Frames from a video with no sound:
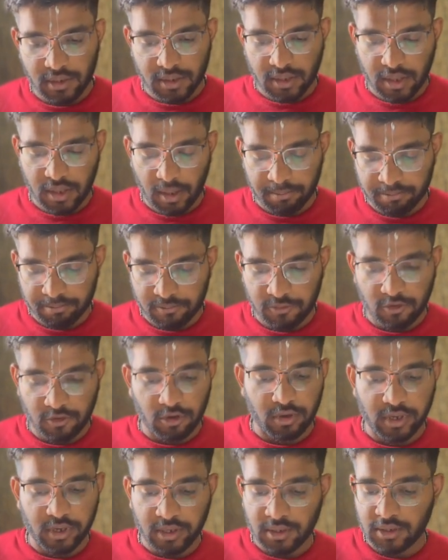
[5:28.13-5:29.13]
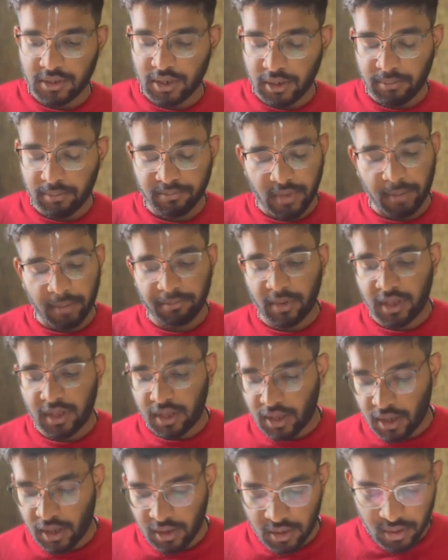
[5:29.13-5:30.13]
Yep, sorry. Yep,
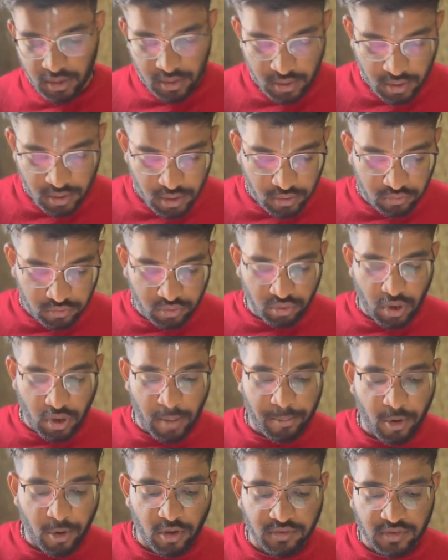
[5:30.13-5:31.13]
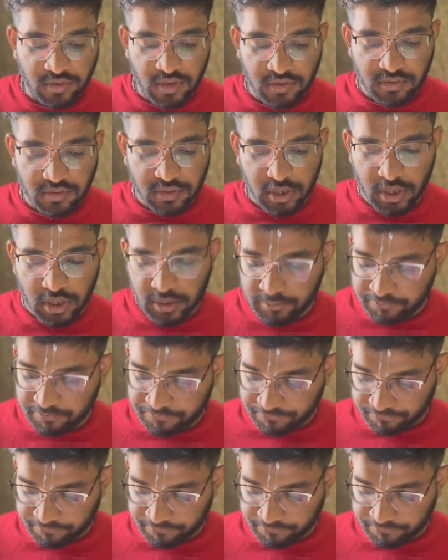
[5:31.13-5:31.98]
yeah. So a process in